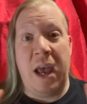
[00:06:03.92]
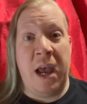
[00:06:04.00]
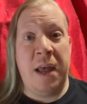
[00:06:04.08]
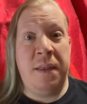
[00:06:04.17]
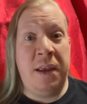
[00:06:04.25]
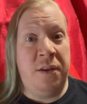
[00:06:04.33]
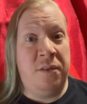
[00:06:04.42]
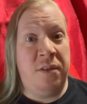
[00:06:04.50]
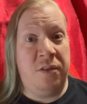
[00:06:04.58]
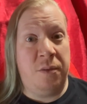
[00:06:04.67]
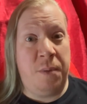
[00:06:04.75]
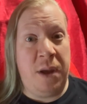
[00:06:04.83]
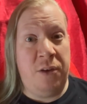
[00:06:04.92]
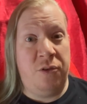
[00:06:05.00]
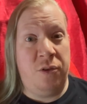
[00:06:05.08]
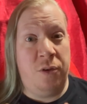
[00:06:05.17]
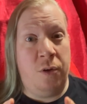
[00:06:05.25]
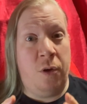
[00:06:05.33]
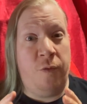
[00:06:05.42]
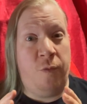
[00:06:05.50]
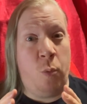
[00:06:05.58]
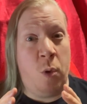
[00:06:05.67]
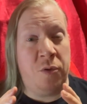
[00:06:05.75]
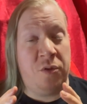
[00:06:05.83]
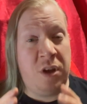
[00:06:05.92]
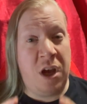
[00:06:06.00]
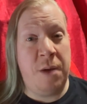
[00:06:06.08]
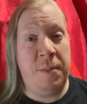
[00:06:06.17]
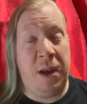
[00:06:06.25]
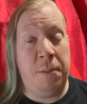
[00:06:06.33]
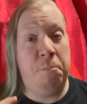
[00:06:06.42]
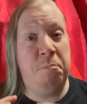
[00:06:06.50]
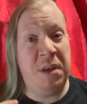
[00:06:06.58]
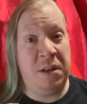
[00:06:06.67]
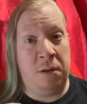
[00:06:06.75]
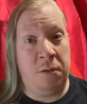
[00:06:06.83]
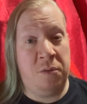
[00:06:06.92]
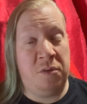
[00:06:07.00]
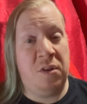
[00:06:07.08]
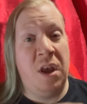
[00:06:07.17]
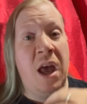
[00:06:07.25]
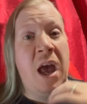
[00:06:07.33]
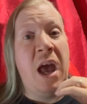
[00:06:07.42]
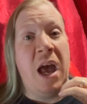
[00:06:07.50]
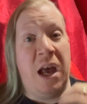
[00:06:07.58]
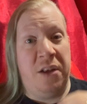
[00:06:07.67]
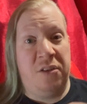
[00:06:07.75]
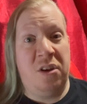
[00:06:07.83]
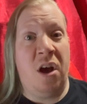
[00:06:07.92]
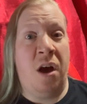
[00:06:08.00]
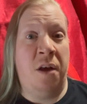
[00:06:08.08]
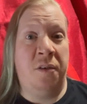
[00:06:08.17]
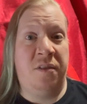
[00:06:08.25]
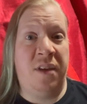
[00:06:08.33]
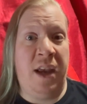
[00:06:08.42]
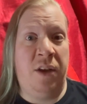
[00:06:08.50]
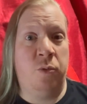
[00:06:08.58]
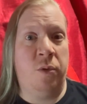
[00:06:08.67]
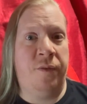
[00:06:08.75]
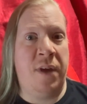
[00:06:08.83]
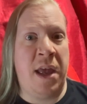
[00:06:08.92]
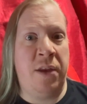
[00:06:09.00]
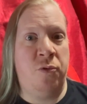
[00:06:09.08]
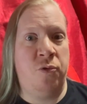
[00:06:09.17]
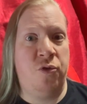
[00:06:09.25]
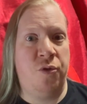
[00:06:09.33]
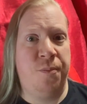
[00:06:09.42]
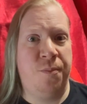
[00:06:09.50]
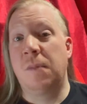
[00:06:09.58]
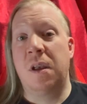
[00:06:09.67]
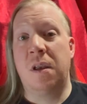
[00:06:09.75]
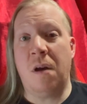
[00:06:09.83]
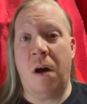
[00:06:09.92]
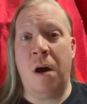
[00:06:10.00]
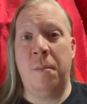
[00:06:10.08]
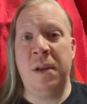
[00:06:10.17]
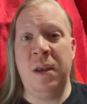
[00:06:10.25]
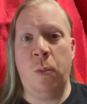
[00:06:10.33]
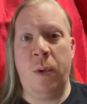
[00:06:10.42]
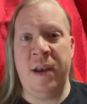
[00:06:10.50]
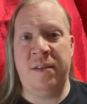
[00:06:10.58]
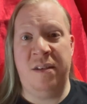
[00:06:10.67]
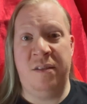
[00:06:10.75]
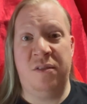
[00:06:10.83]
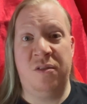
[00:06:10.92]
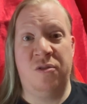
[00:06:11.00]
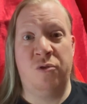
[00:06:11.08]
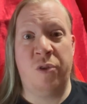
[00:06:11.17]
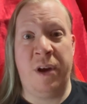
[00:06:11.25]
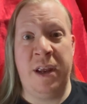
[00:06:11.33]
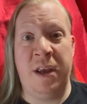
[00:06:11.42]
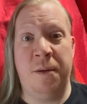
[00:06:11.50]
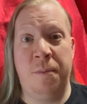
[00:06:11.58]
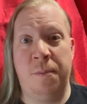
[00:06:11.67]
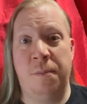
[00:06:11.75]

And the anticipation of what's coming builds as Khan takes revenge, calmly waiting to strike.